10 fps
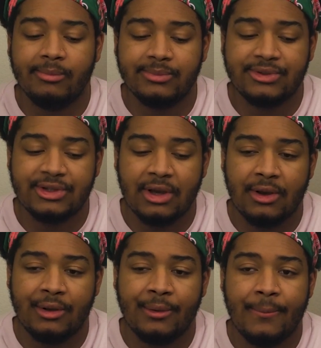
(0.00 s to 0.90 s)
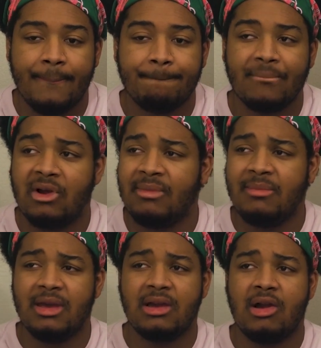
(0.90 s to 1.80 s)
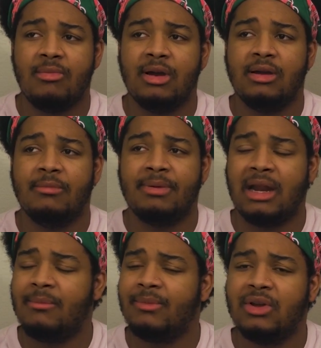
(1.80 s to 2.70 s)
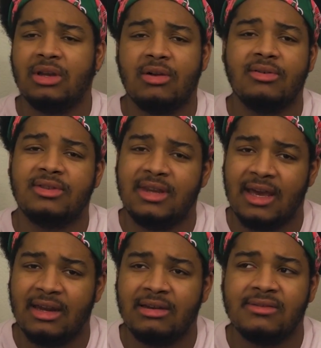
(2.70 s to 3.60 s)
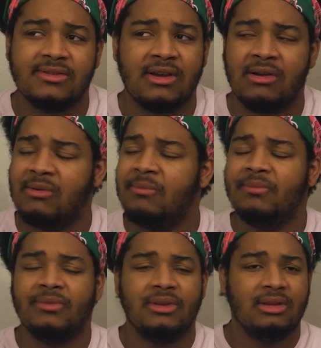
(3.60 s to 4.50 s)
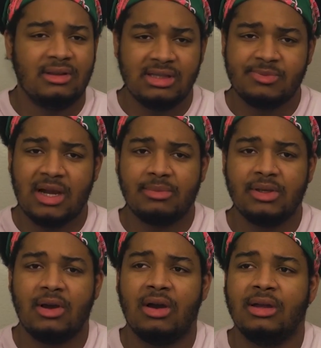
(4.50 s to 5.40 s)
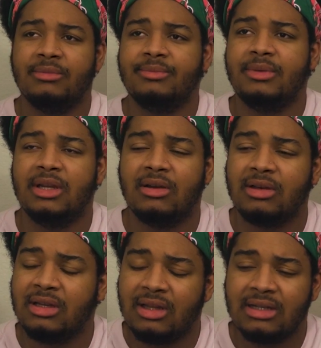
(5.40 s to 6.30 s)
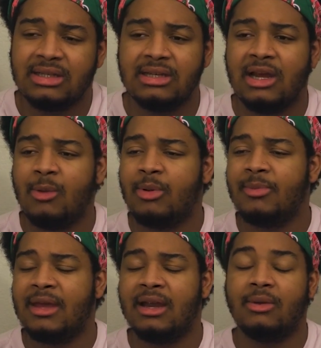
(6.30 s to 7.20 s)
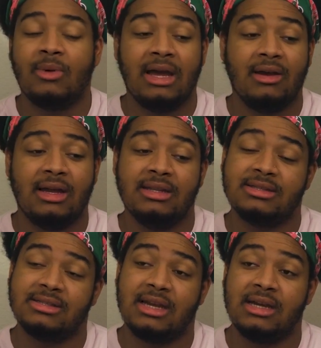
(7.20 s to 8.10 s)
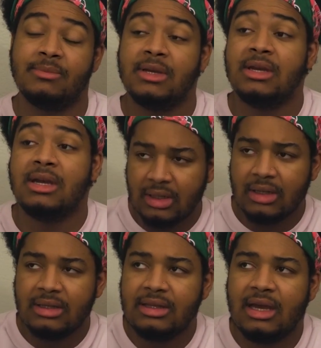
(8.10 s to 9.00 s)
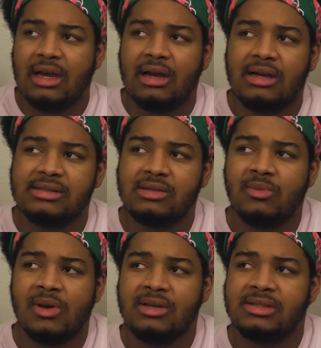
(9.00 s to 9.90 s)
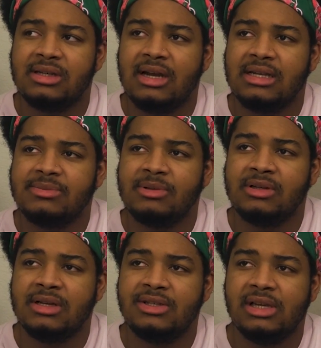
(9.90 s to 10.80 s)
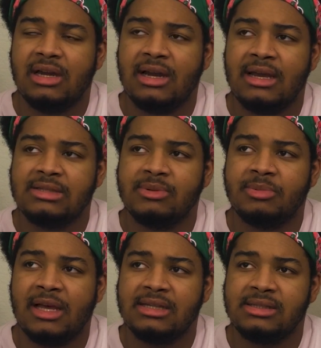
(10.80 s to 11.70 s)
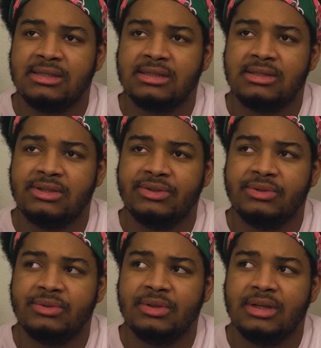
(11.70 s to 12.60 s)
So, or maybe a coma, but I'm gonna go with dead. So he's probably gone. You know, good luck didn't help him there. Wow, I need to stop. Yeah, also Winter's in the hospital because she got her ass whooped last season too.